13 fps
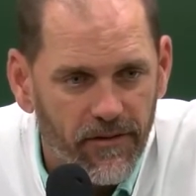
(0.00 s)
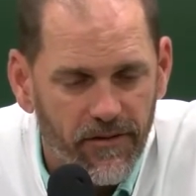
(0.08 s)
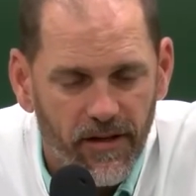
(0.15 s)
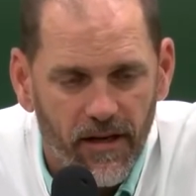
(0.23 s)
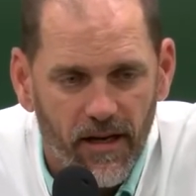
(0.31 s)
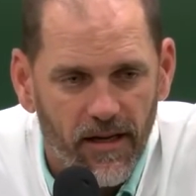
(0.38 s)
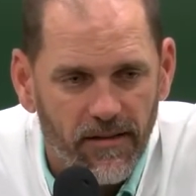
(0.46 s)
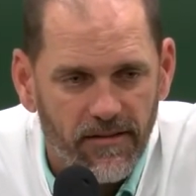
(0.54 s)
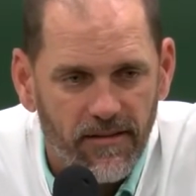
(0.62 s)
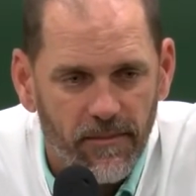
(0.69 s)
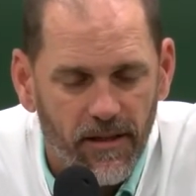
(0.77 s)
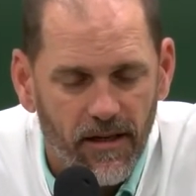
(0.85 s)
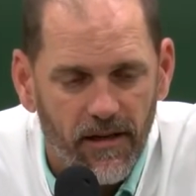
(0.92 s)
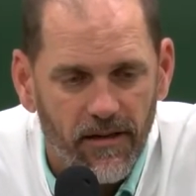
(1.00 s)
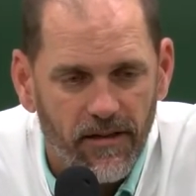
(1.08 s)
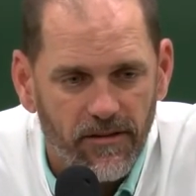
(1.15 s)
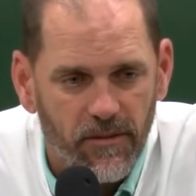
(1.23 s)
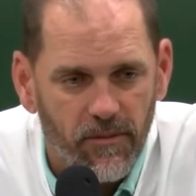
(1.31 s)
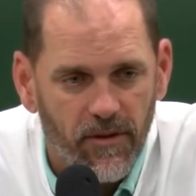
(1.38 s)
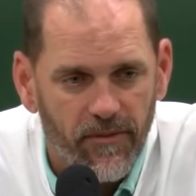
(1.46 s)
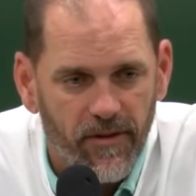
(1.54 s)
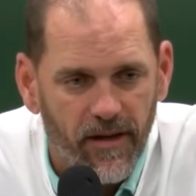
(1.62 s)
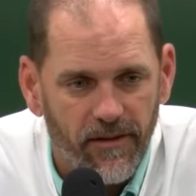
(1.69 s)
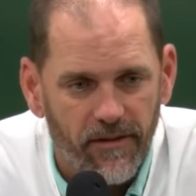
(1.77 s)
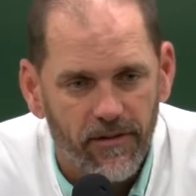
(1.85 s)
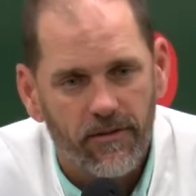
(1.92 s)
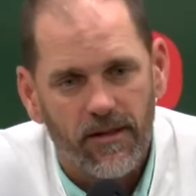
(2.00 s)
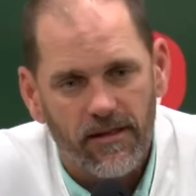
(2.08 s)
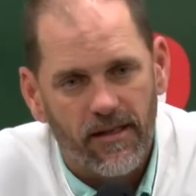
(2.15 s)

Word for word: You see a lot of similarities of what they do.